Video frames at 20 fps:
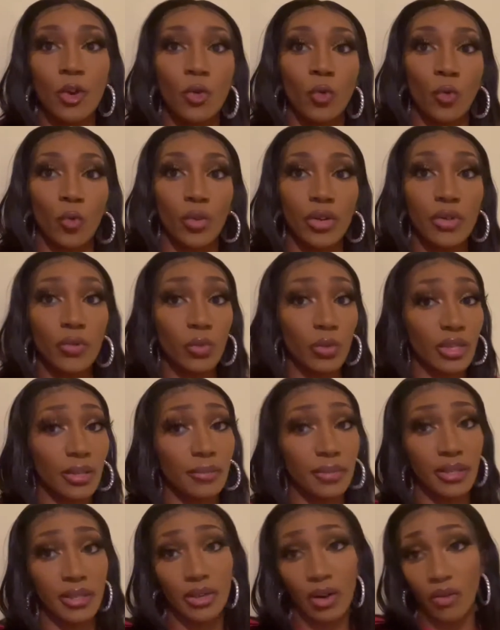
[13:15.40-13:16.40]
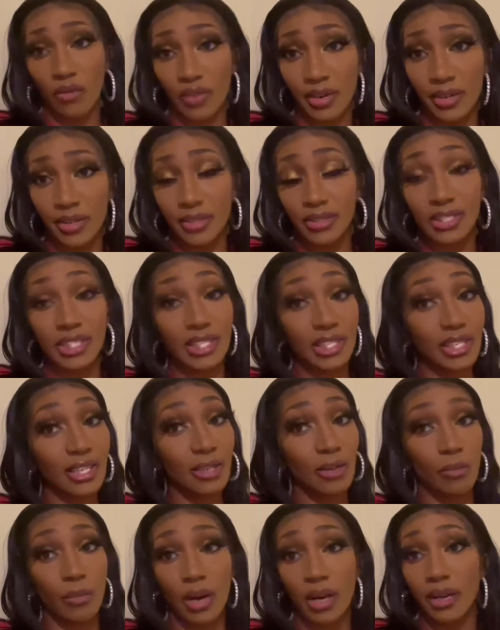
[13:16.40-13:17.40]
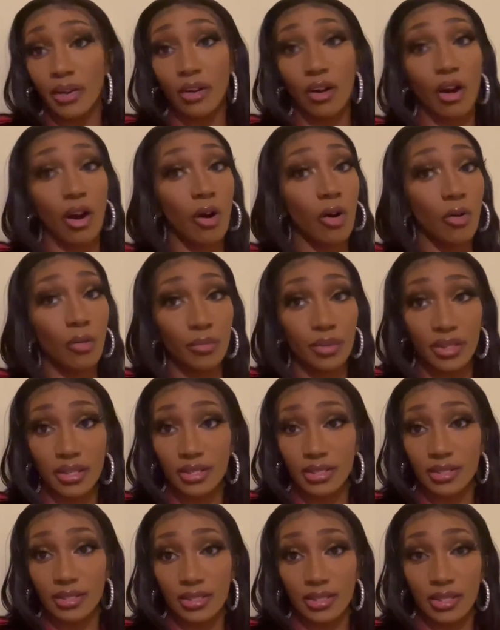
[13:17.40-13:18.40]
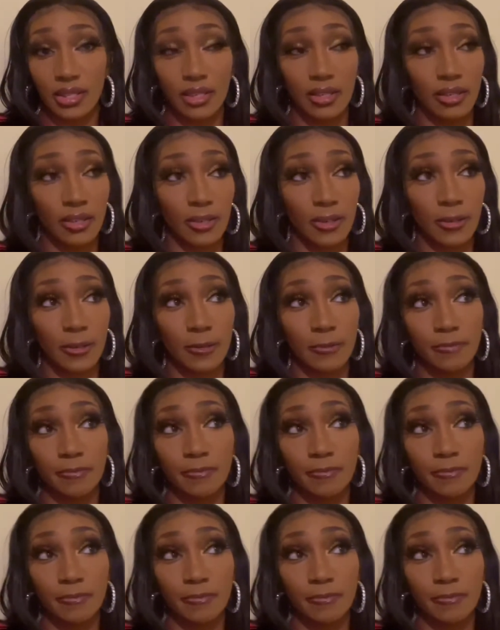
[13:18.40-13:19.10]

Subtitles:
we really be over here chilling, minding our own business. The